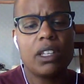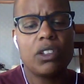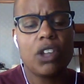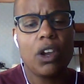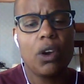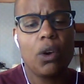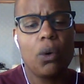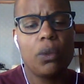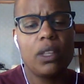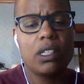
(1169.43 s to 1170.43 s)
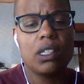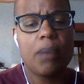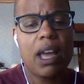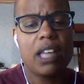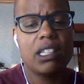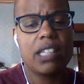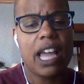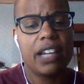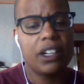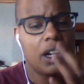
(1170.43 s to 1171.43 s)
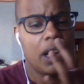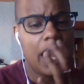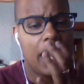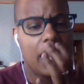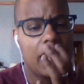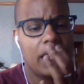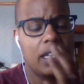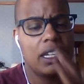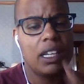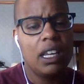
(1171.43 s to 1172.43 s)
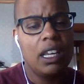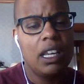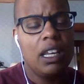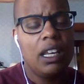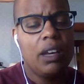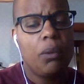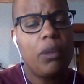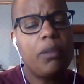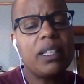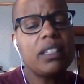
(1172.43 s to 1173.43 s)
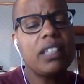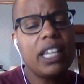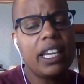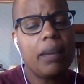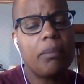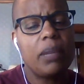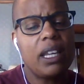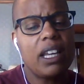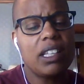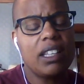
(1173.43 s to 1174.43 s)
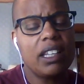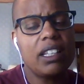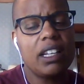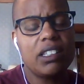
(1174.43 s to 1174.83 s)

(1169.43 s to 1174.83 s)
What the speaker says: So this is by Sadker, and we've put the link up because I think that